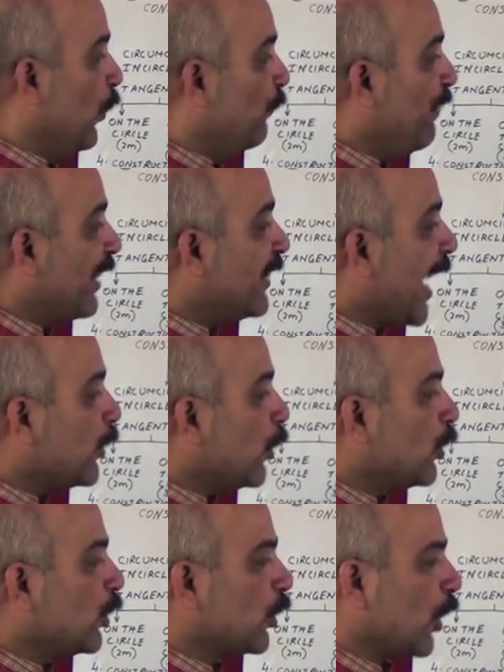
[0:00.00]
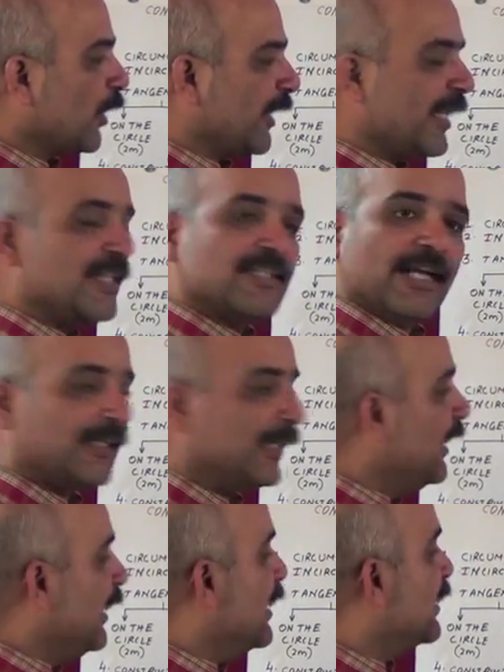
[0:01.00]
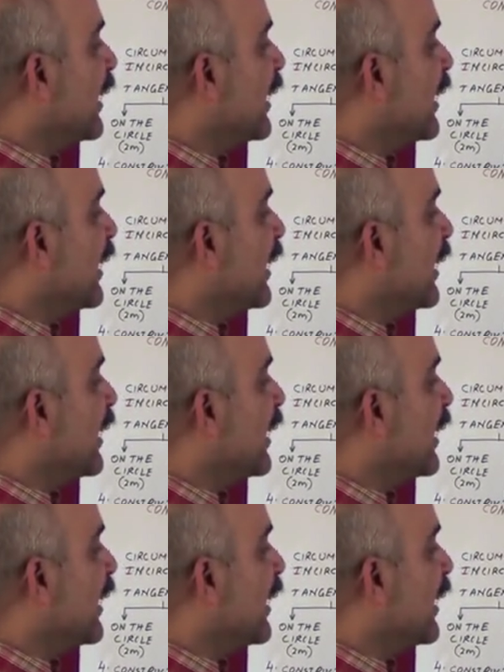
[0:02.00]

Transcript: When they are told to draw the encircle,